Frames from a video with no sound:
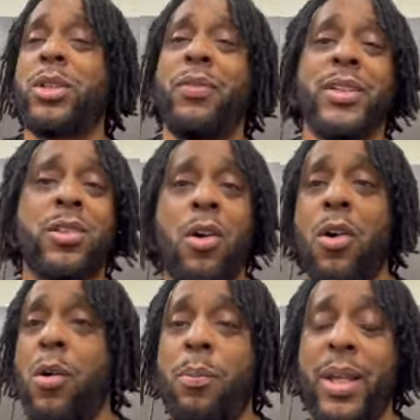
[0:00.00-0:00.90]
of us
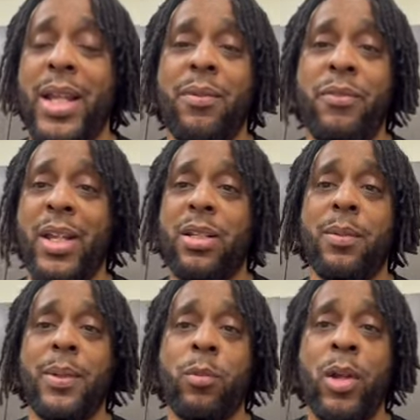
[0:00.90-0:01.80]
all play
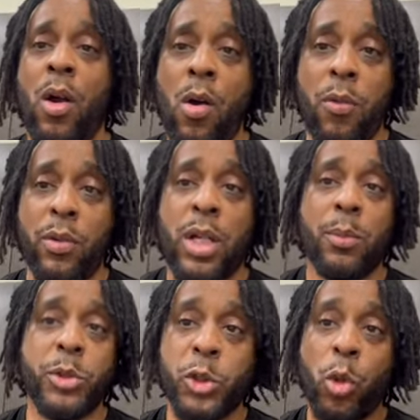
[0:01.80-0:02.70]
victim and we all come
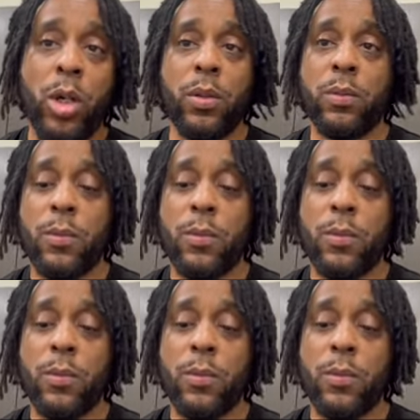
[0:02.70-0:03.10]
short.